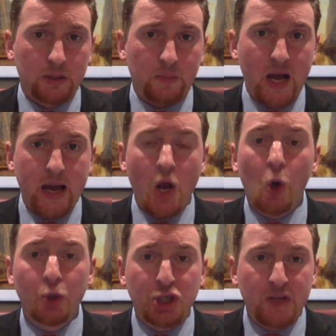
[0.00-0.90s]
by
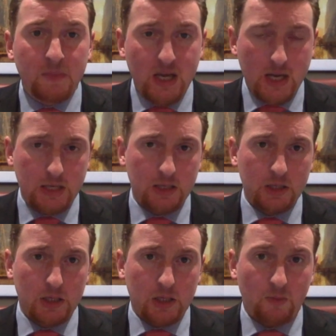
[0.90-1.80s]
Ho Chi Minh,
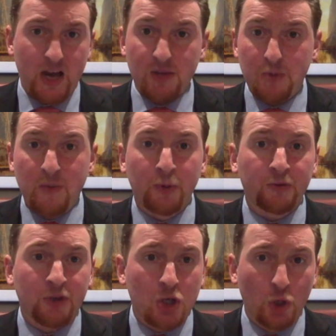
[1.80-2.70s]
by the people
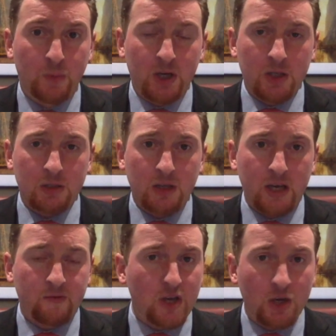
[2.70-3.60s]
of Cuba and
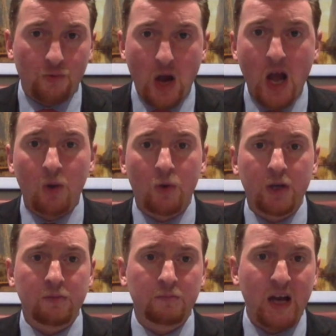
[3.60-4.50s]
of Nicaragua,